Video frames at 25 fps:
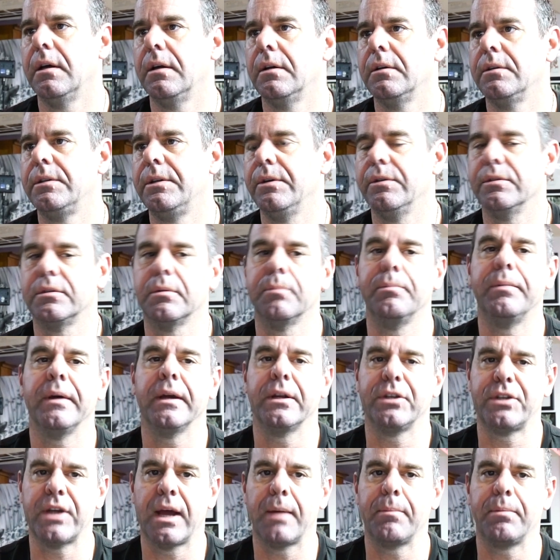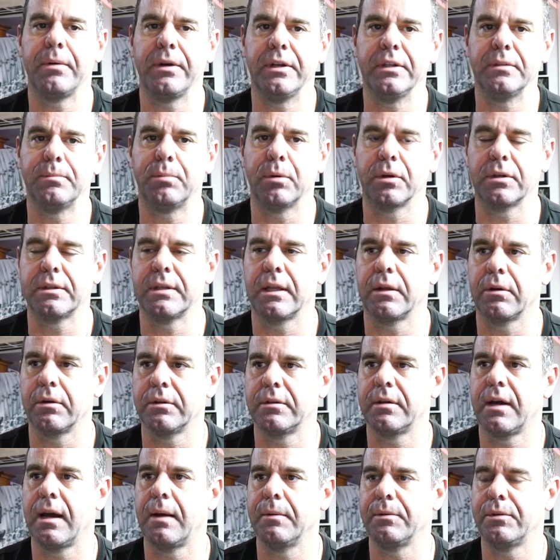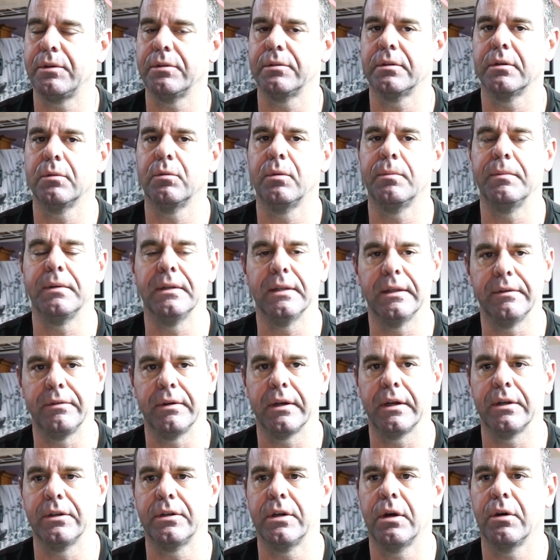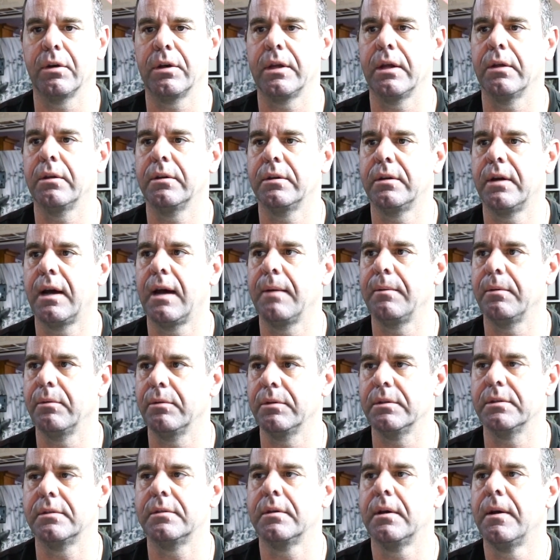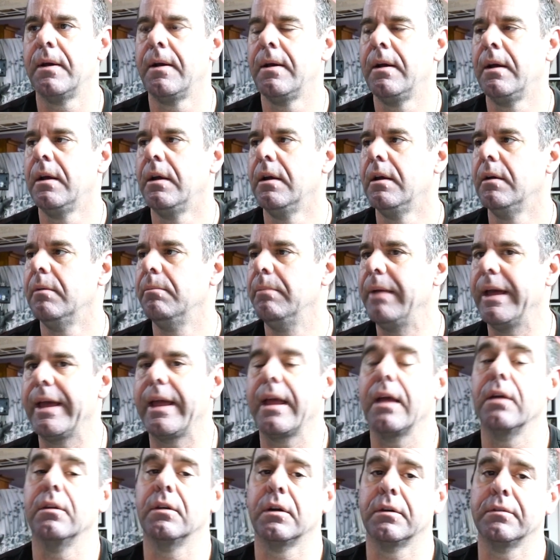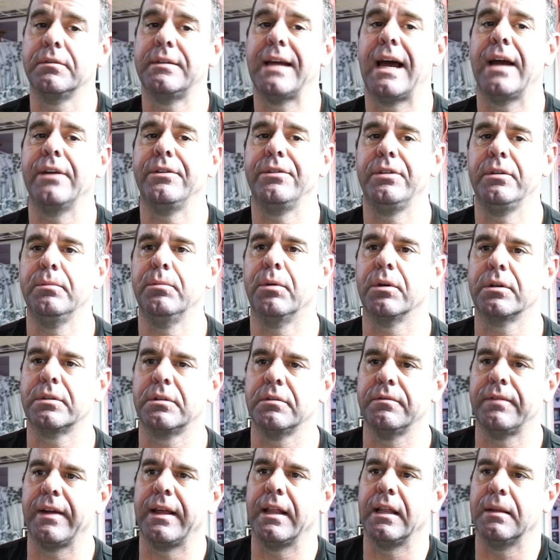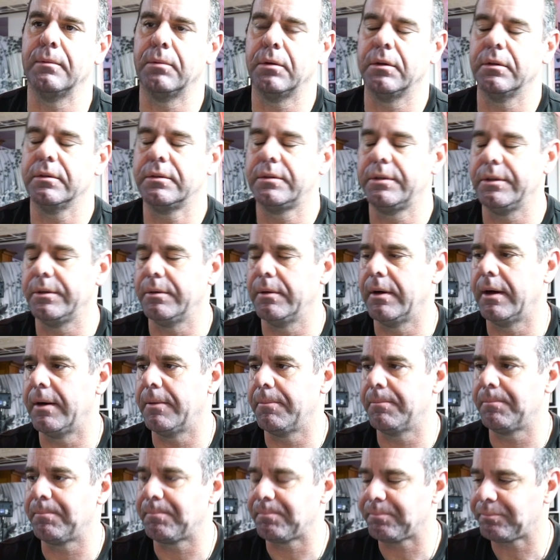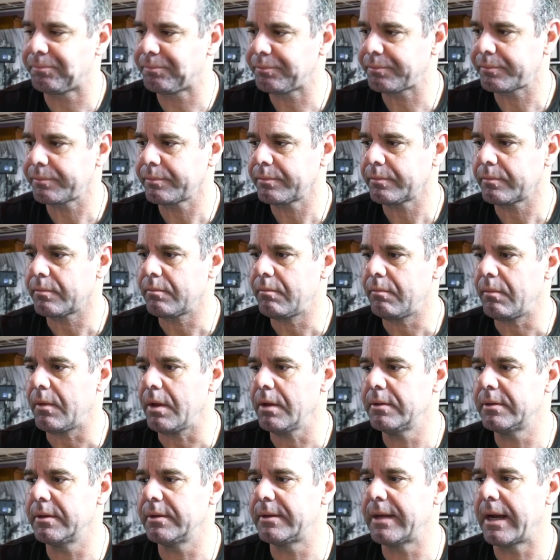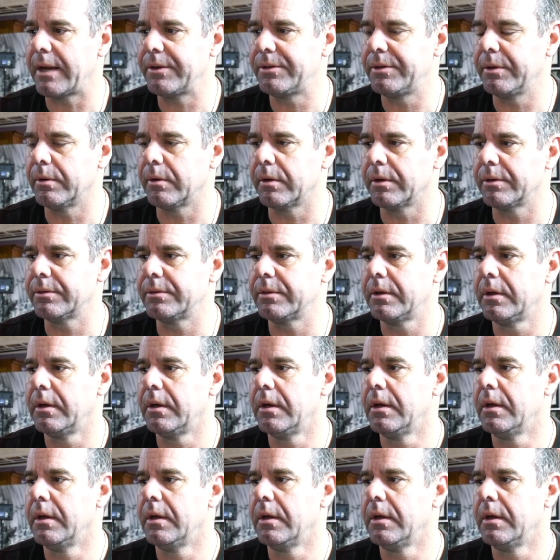She was a big Japanese bookseller at the time. She was a woman living in Tokyo at the time. It was making a lot of tattoo books available to tattooers.